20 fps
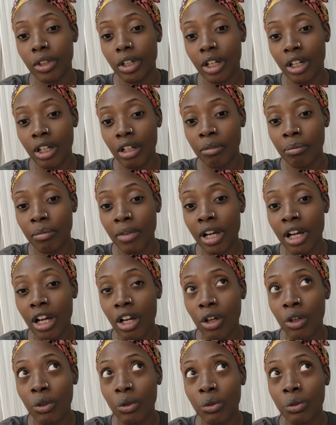Um,
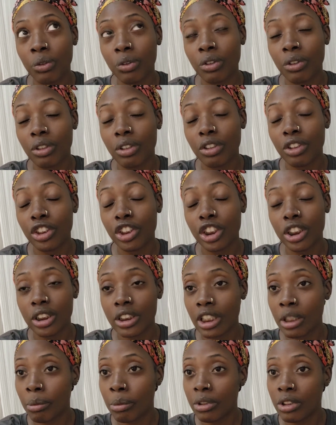how
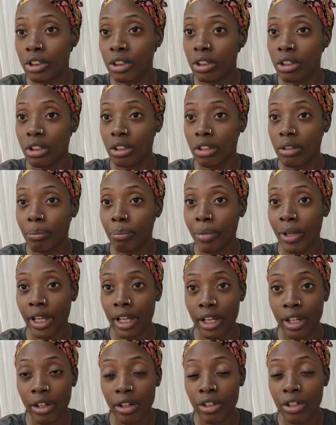she's able to
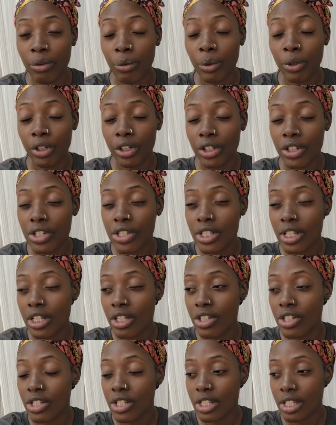pay her workers
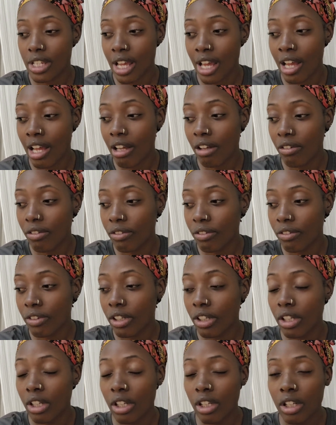and her staff
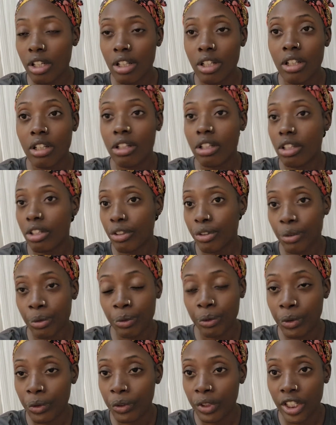
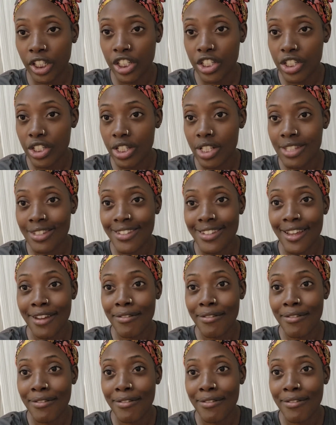through donations.